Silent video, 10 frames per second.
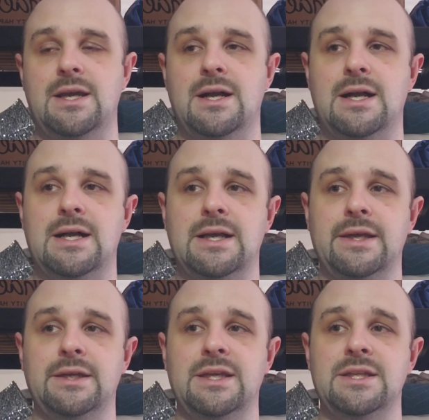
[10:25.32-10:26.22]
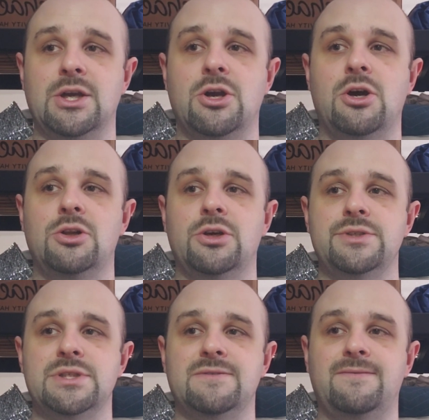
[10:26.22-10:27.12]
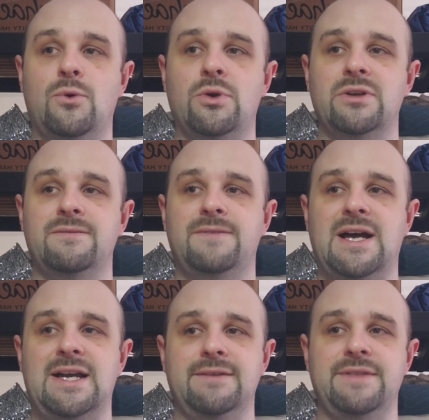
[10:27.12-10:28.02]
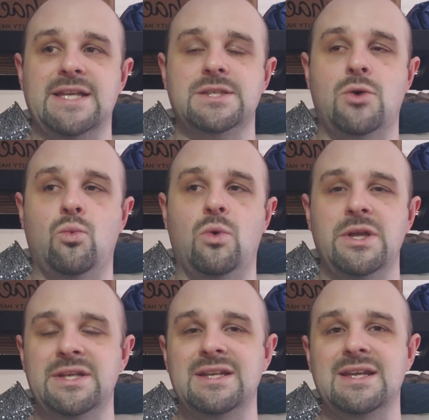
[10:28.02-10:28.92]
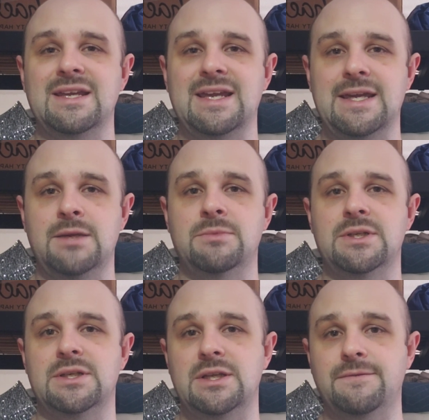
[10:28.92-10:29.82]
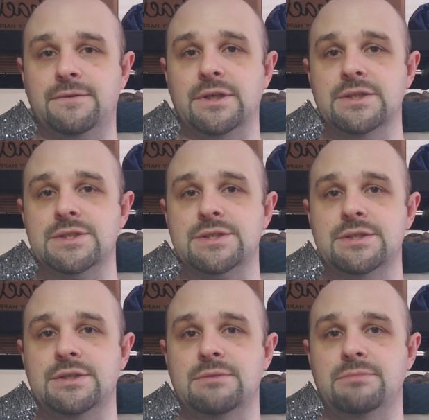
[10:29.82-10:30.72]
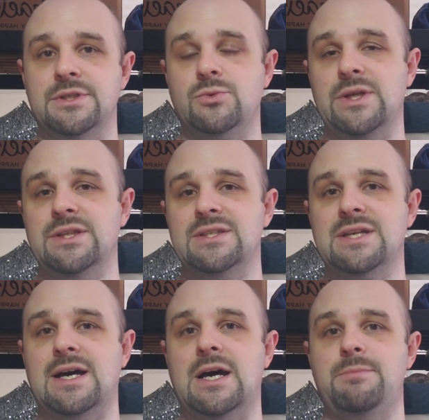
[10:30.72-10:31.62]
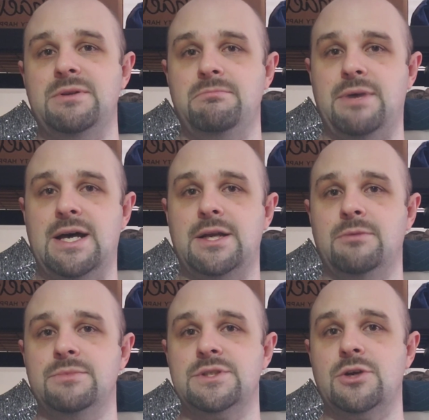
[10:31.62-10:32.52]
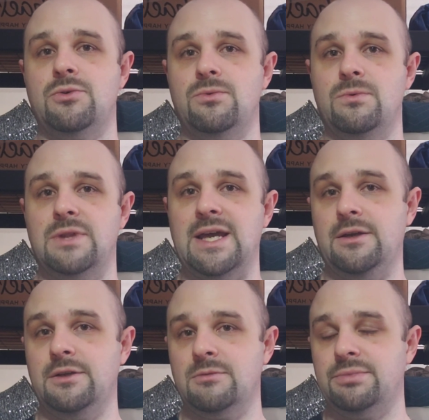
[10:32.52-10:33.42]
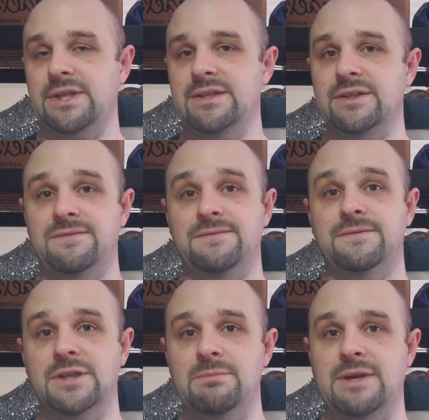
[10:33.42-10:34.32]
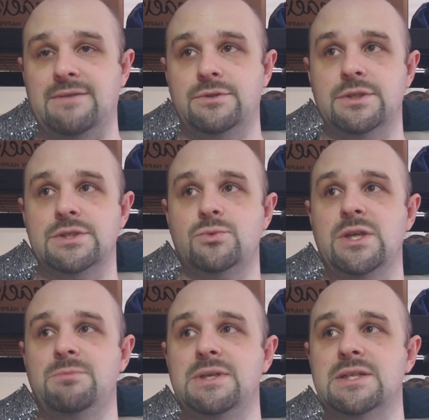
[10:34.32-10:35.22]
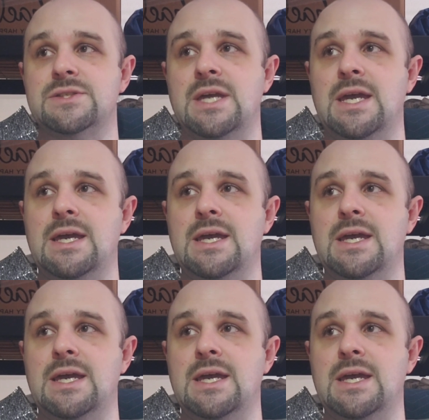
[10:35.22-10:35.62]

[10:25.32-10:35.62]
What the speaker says: And then Carlos is 4 and 5. That's a one-game difference between the top and bottom. So that could completely flip after this week, because